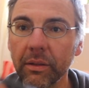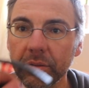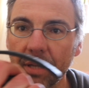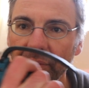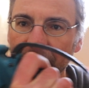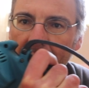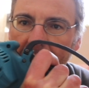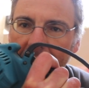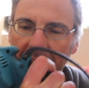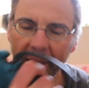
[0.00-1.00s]
So I haven't
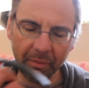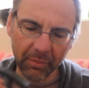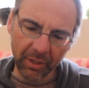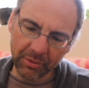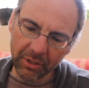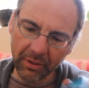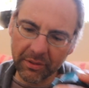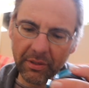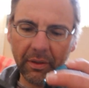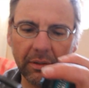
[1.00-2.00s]
charged it yet, but I'm sure
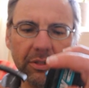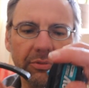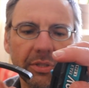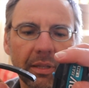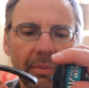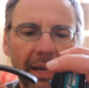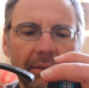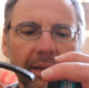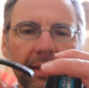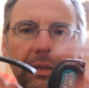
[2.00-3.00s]
there's a little juice in the
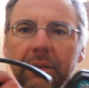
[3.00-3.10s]
battery.